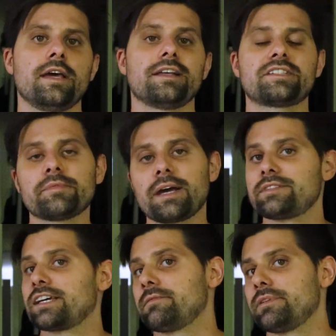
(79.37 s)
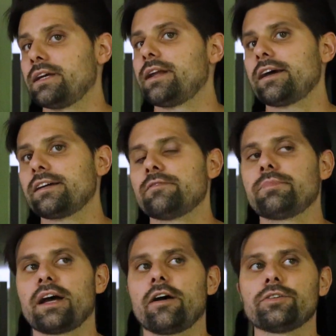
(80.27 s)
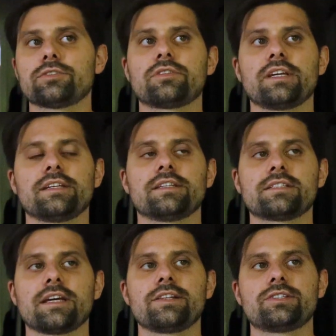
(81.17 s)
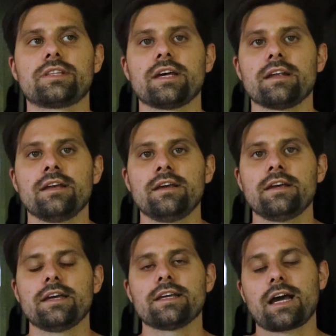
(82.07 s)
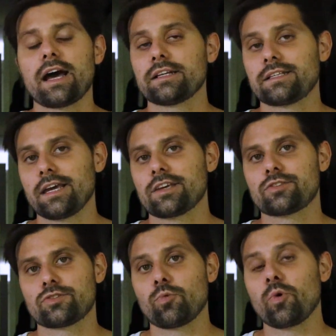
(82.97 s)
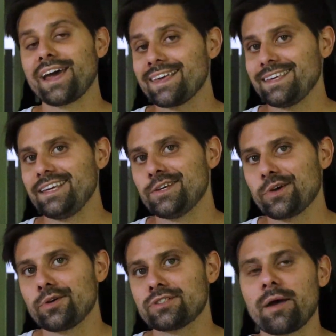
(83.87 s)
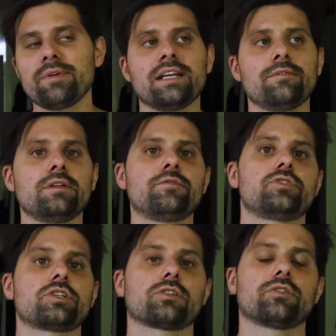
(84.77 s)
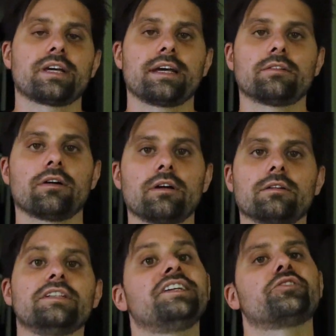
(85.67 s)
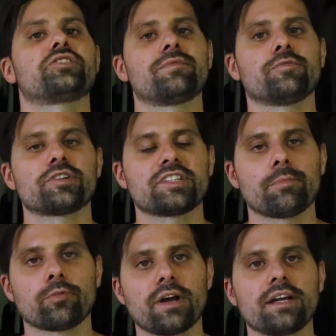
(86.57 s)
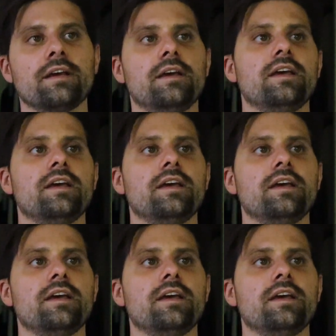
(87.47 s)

And sometimes that can be a negative, but I also think in the sense that it kind of takes away the egos. I mean, even if you just look at our leadership, for example, right?